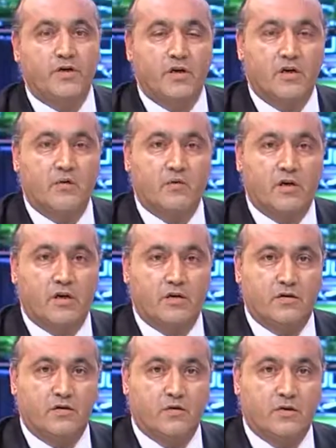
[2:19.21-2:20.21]
shall now
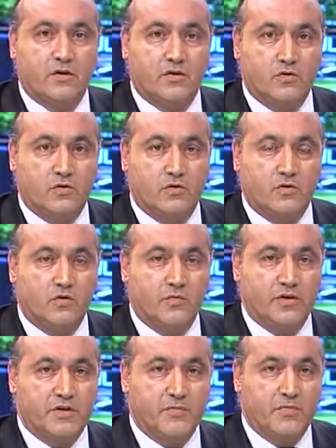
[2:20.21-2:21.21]
cut to a short
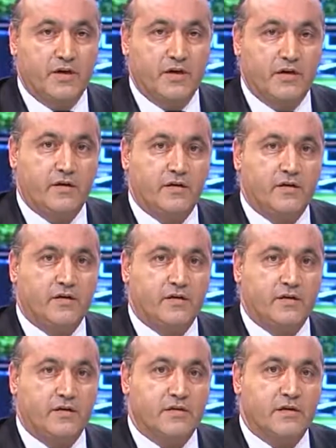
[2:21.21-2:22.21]
commercial break. This
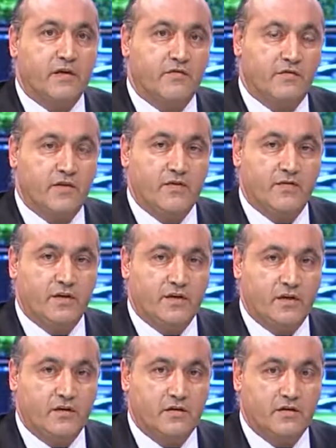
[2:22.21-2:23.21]
is F Living
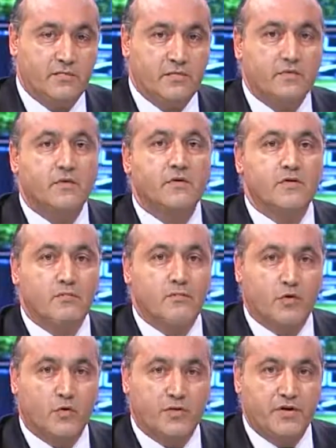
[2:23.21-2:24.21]
Channel, the
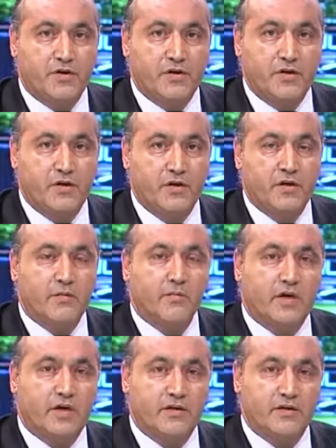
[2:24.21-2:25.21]
property
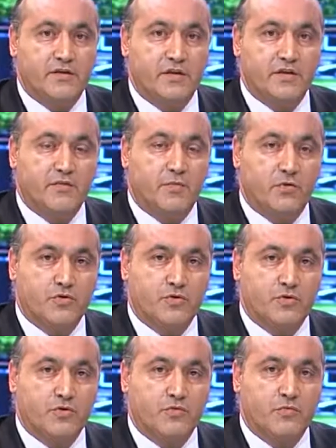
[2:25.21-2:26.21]
behind the scenes, brought
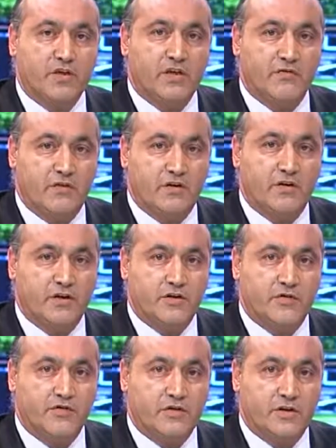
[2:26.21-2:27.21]
to you by the
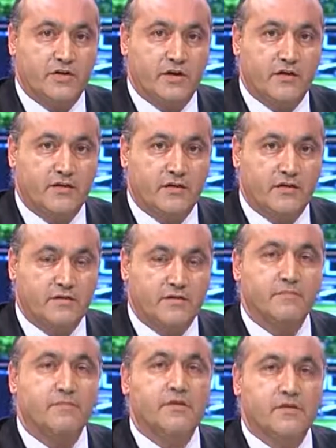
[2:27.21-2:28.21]
Federation of Estate Agents.
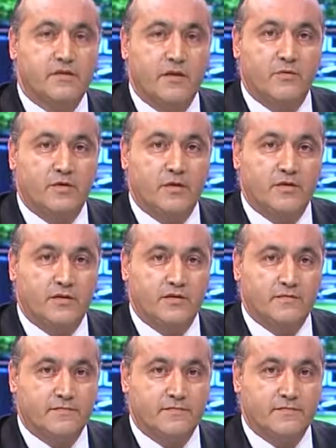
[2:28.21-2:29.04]
Stay with us.